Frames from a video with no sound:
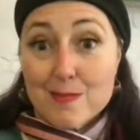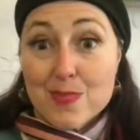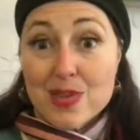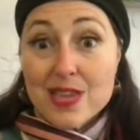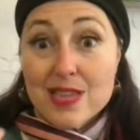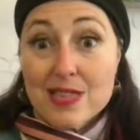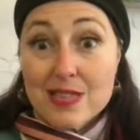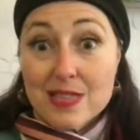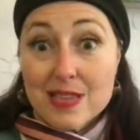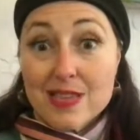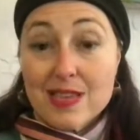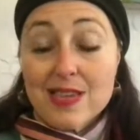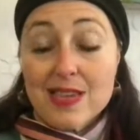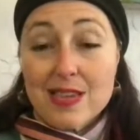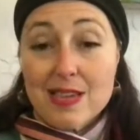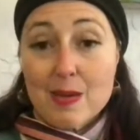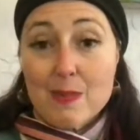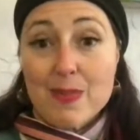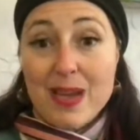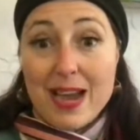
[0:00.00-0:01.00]
be
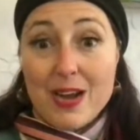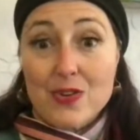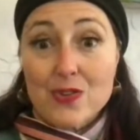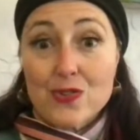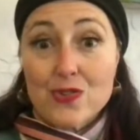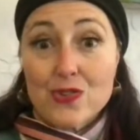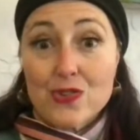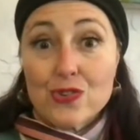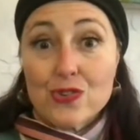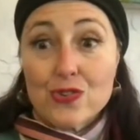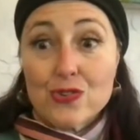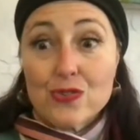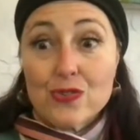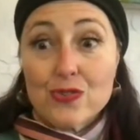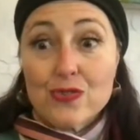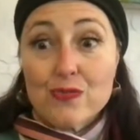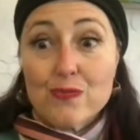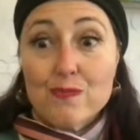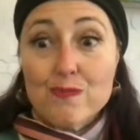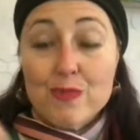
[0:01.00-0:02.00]
thinking about
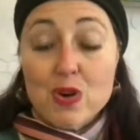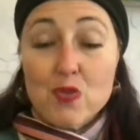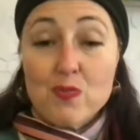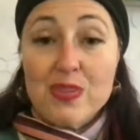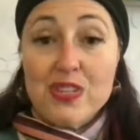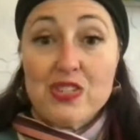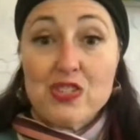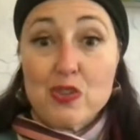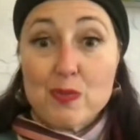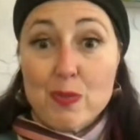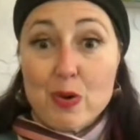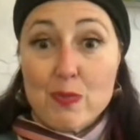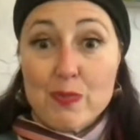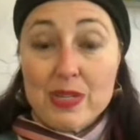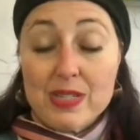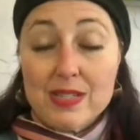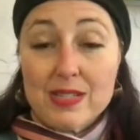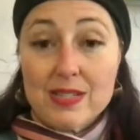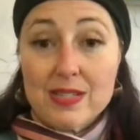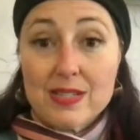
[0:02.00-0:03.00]
moment to
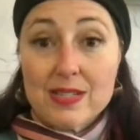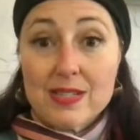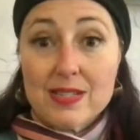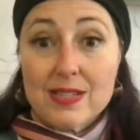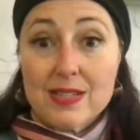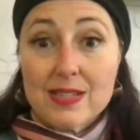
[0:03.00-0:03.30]
moment